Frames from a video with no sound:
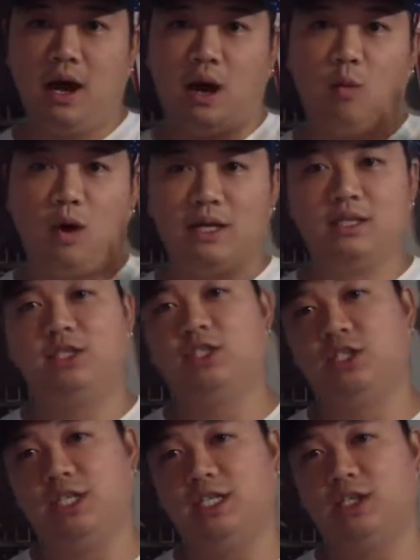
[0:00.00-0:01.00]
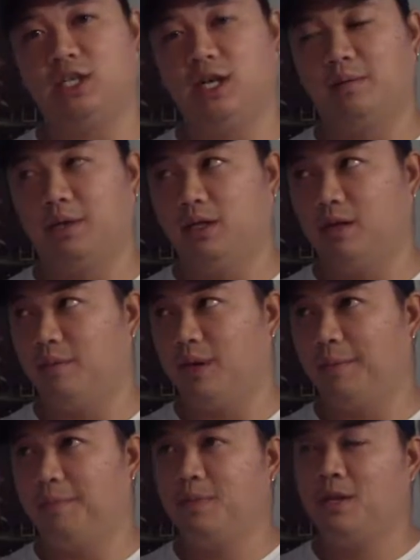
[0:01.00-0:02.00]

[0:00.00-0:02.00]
I wanted to change it up a little bit,